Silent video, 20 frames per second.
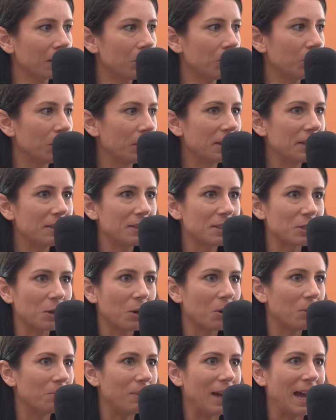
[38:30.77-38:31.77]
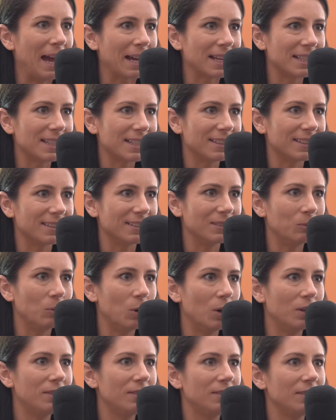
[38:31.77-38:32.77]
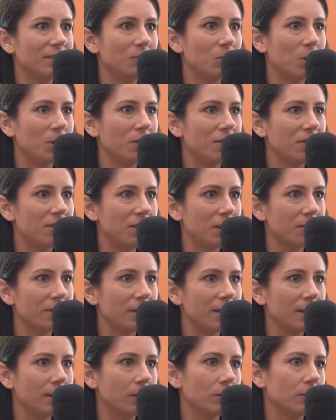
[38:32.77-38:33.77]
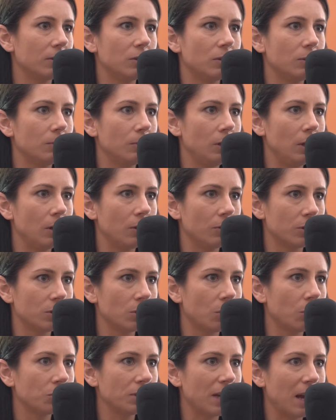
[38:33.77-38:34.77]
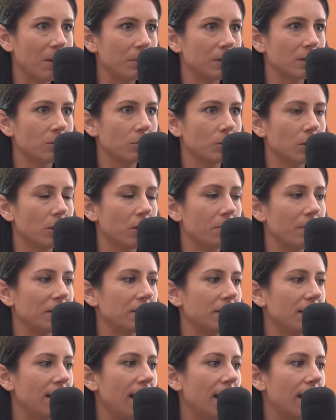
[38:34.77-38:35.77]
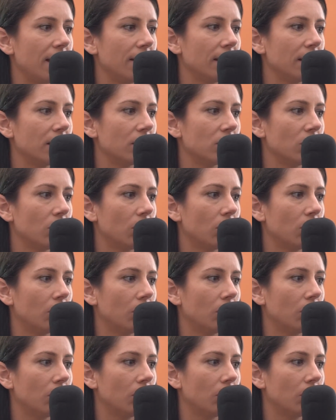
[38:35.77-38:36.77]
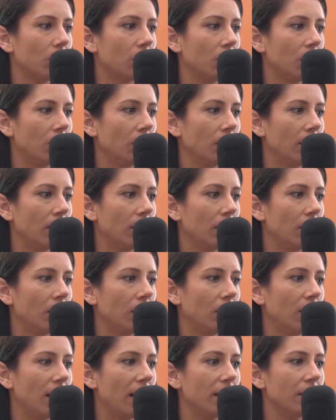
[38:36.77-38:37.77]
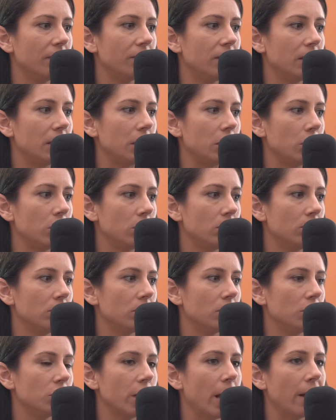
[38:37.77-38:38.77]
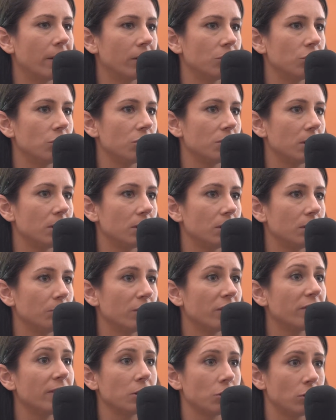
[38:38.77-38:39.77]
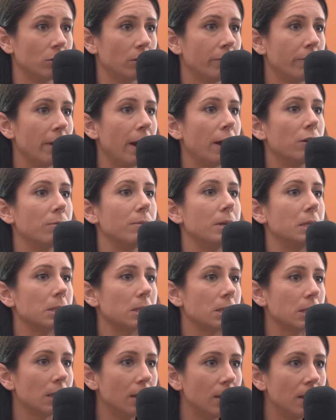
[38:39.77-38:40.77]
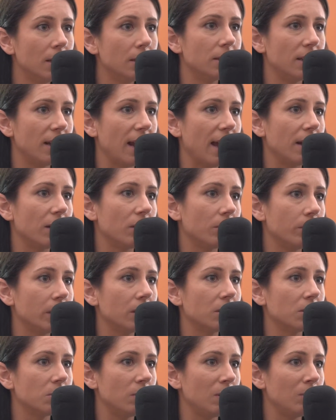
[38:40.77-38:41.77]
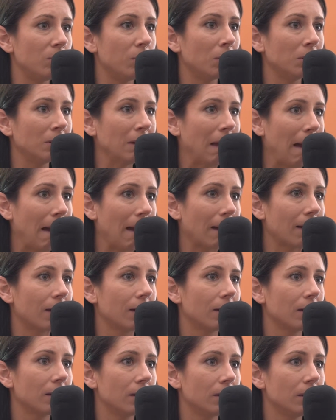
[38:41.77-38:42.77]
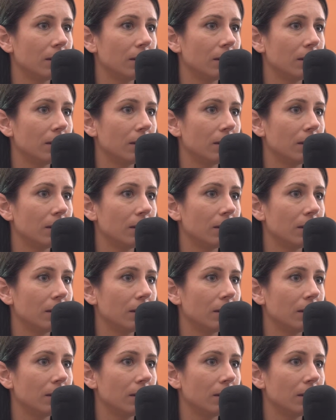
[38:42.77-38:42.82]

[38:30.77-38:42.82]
bringing this all back to one one theory that, you know, this whole topics we're talking about today, I think it's a, a lot of the issues and challenges in professional environments today are because people lack